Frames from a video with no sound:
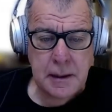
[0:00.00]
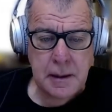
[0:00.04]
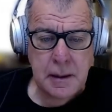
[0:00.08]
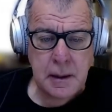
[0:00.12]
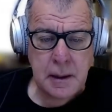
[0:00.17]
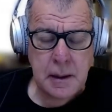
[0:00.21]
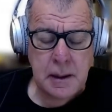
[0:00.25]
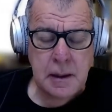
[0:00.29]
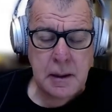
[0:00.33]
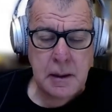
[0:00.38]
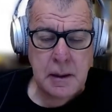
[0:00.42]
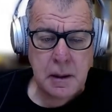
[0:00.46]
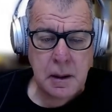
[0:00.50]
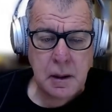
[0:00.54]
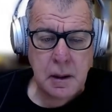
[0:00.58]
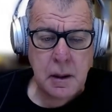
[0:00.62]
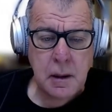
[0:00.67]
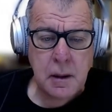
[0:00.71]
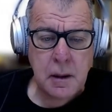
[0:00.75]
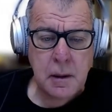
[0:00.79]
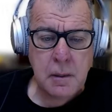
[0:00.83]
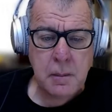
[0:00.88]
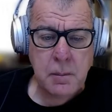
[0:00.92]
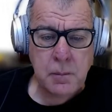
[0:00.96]
Like,
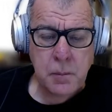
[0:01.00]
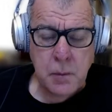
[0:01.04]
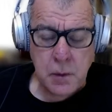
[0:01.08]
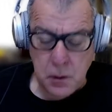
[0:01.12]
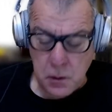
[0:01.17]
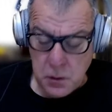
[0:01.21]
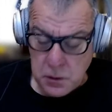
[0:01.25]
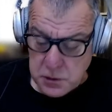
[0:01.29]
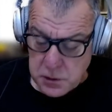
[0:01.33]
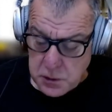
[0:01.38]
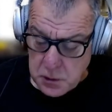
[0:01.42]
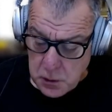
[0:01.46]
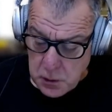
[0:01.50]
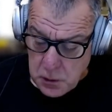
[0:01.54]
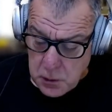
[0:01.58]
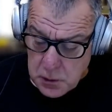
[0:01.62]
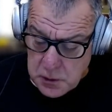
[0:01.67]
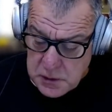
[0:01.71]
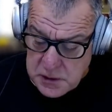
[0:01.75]
because you're